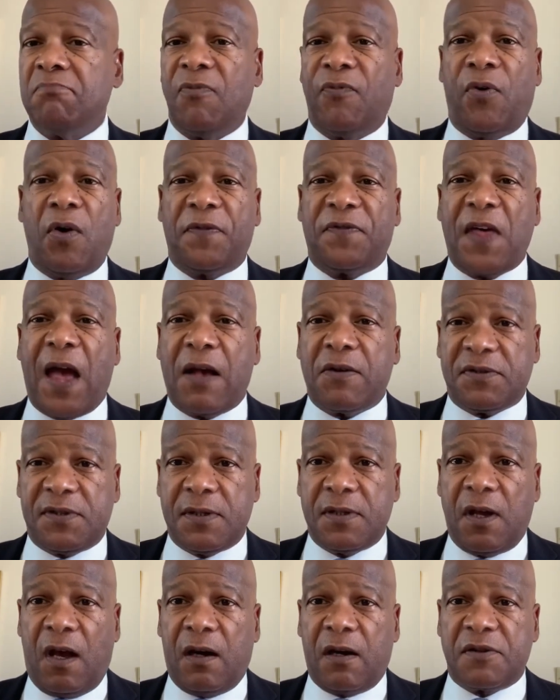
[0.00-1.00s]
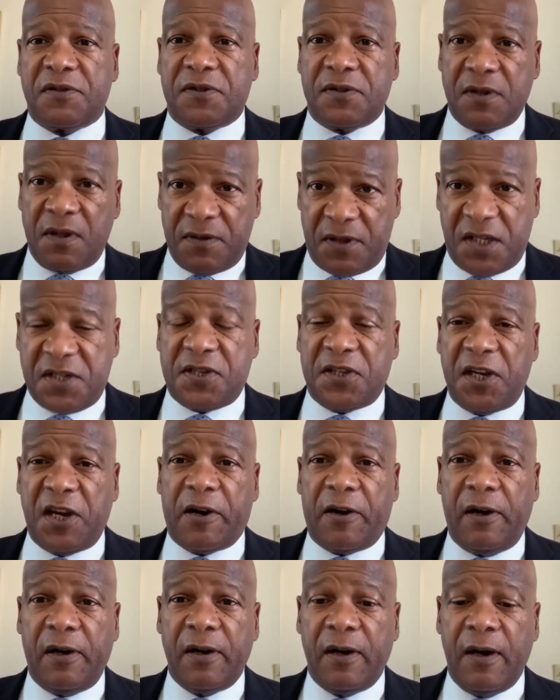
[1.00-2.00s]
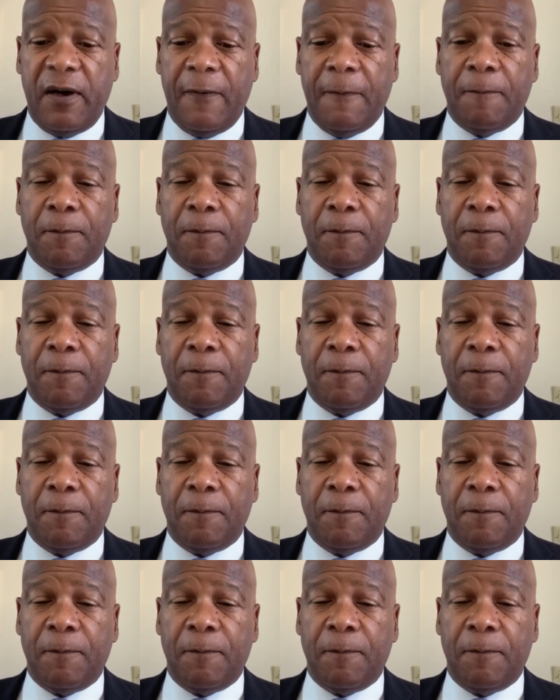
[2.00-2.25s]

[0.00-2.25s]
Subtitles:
$4,000 this year,